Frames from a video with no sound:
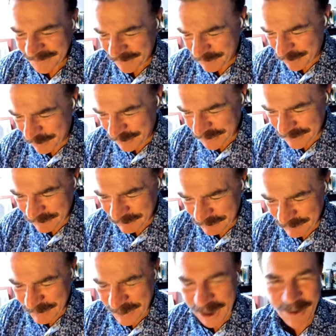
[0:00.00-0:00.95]
Of course,
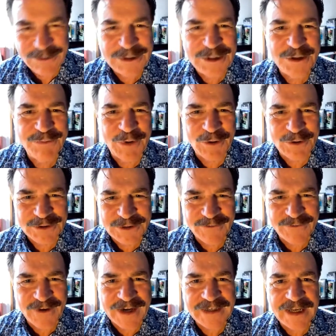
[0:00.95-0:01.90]
we always do polls
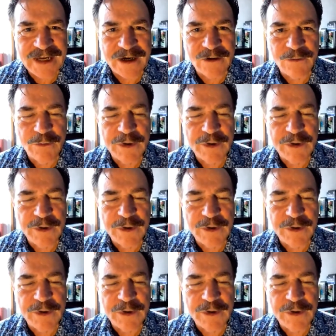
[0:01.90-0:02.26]
to find out